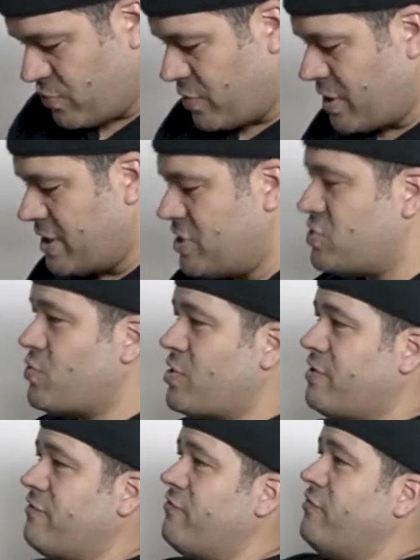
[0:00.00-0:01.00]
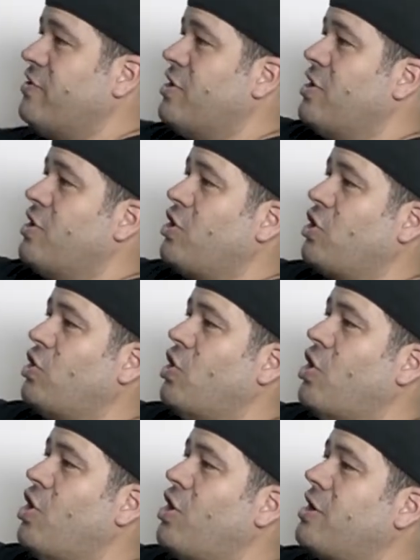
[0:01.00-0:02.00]
really sort of
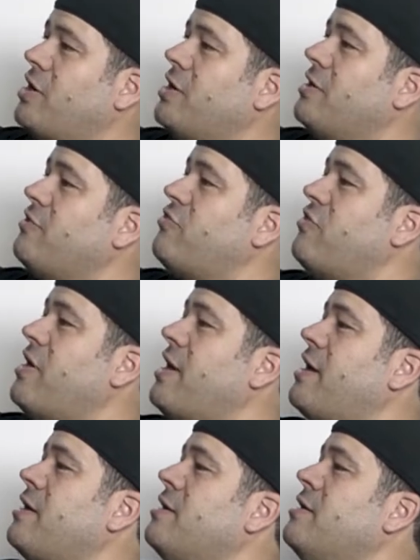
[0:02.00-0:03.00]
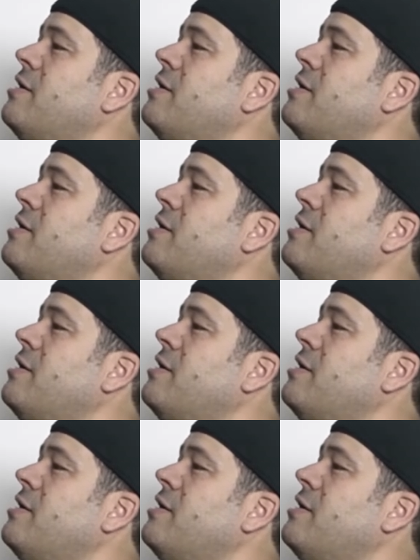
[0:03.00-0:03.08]
long thing,